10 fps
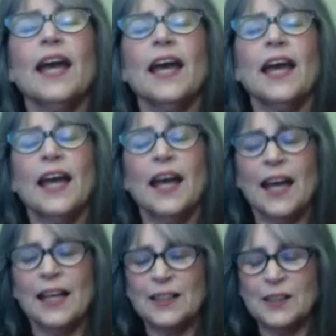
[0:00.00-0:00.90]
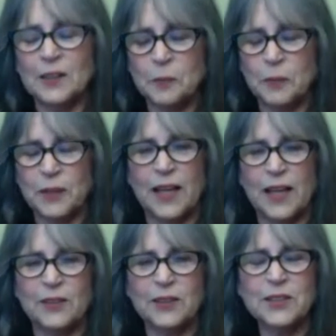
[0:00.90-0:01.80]
And a little breath
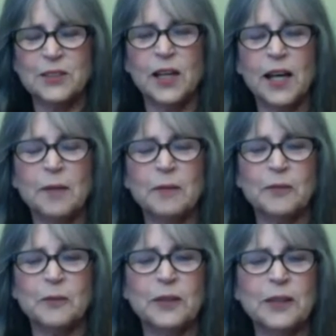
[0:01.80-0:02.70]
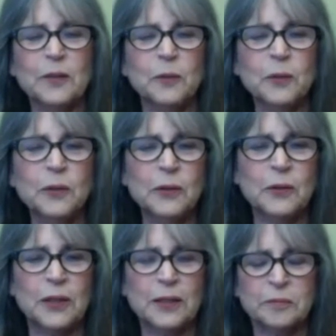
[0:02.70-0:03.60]
out. Good job, everyone.
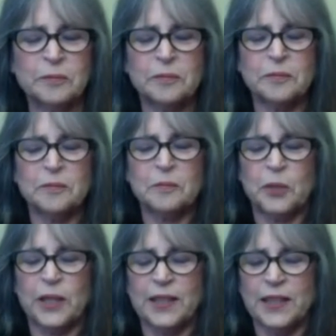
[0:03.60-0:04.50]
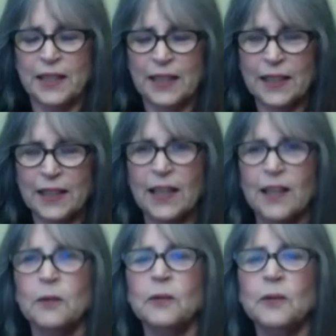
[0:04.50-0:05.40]
Woo. Breath in.
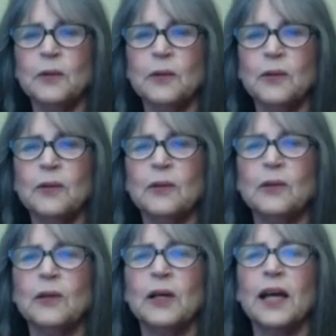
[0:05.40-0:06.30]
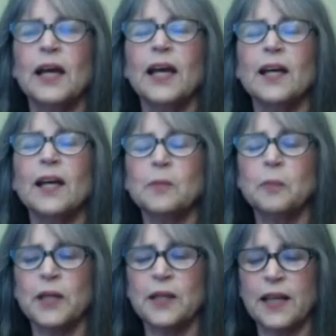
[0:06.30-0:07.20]
Woo. And
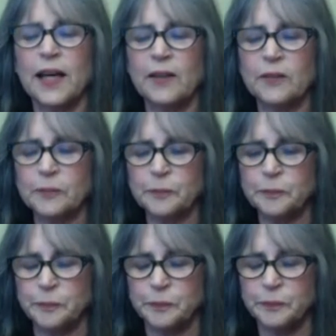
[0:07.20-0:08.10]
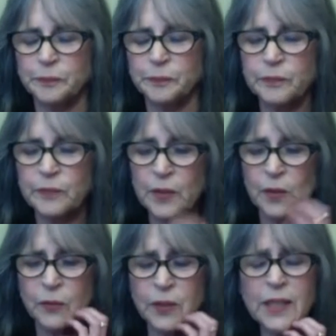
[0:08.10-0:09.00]
breath out.
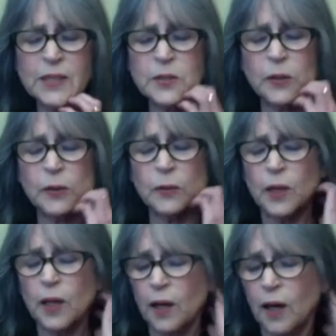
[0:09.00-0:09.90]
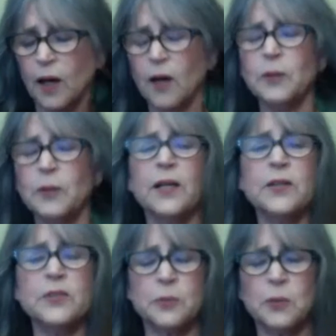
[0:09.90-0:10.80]
Okay, so we'll get
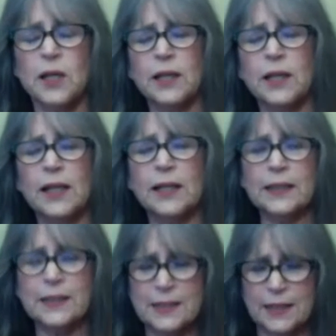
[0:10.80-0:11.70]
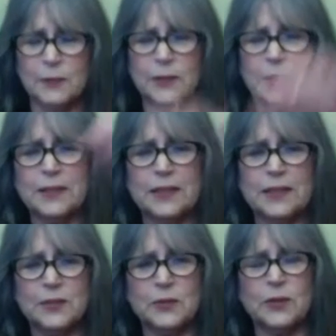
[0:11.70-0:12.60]
our sarong on. Let's see. We're going
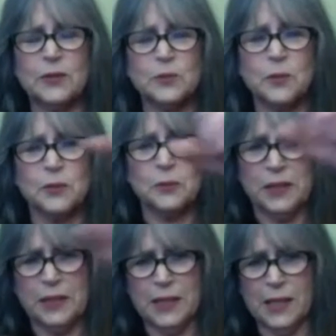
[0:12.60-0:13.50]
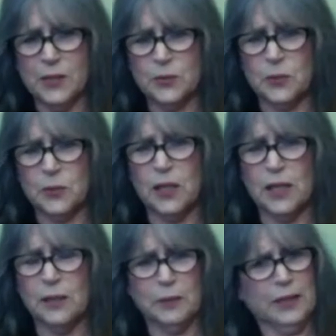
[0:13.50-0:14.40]
to do a little sarong. So we're going to get our
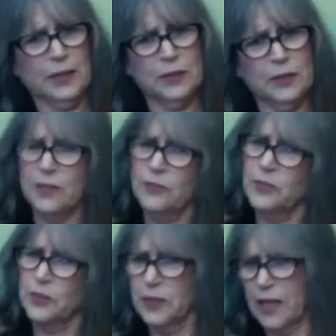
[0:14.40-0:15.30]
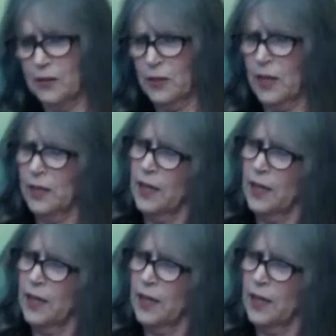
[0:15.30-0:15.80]
sarong. We're going to try and figure it out like,